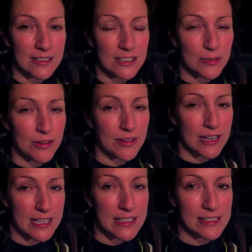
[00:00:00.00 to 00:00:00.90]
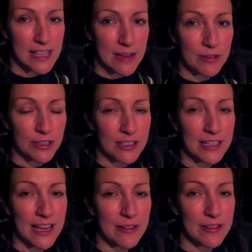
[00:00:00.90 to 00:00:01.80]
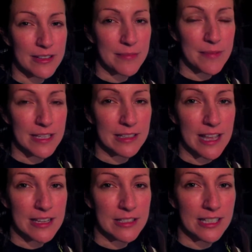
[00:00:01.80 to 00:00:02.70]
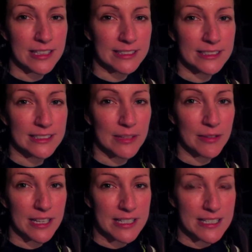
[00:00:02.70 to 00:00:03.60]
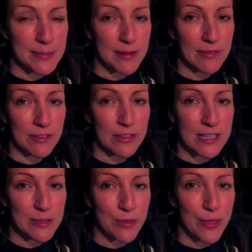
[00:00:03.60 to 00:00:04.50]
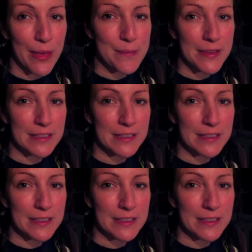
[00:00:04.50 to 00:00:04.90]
just what great kids they were and how it meant a lot to us that we got to spend a few days with them.